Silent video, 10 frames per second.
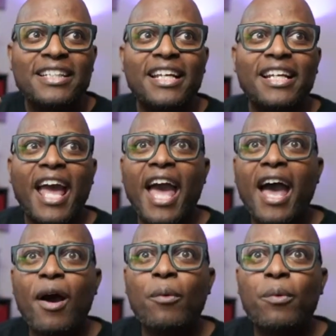then
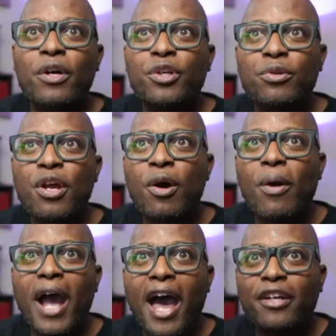how will you know
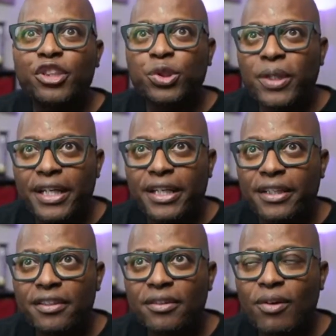how to treat it,
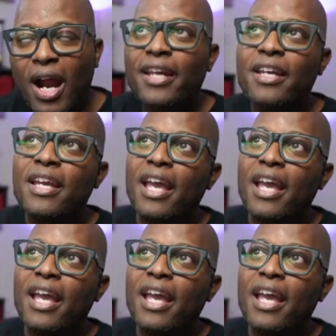right?